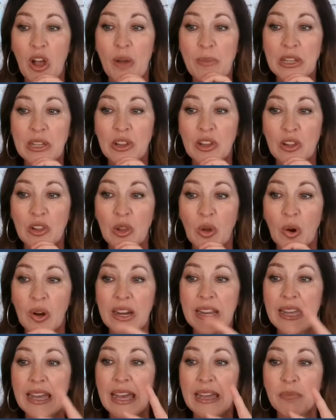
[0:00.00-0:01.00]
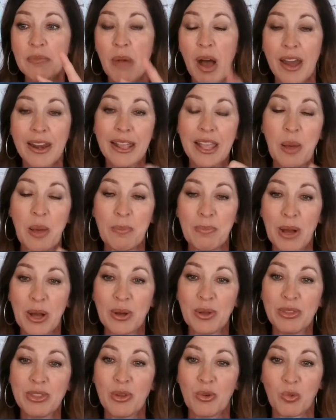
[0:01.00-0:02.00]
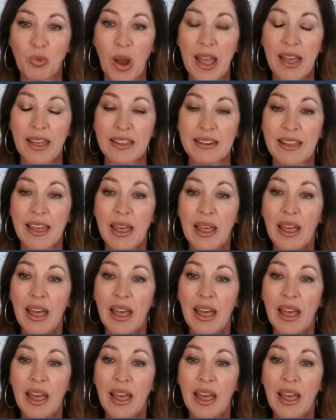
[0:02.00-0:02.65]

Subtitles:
I mean, Lori and Monica both run